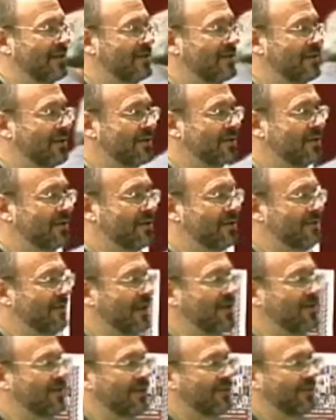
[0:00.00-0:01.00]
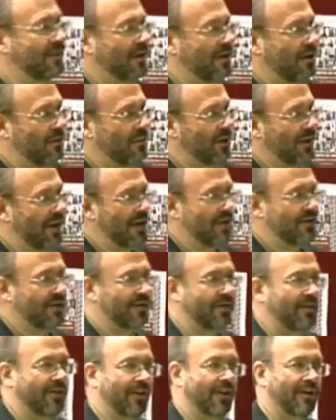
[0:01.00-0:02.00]
Social structure of
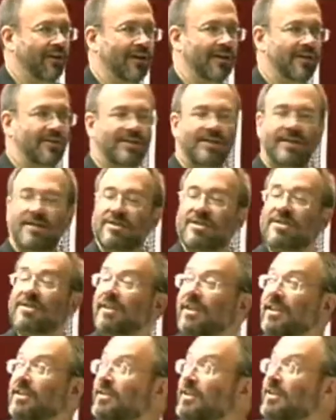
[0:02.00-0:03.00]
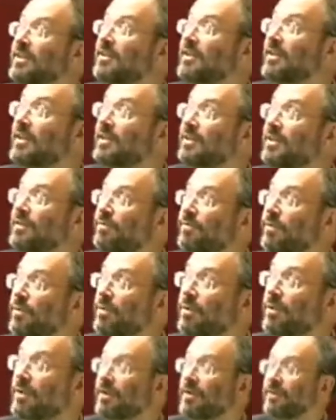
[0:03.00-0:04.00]
accumulation theory since
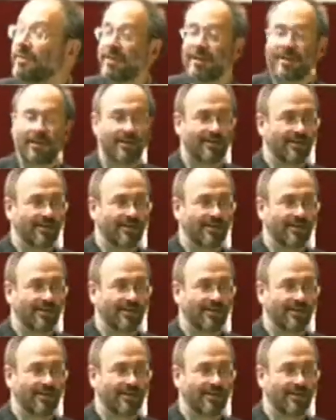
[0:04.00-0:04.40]
1994, that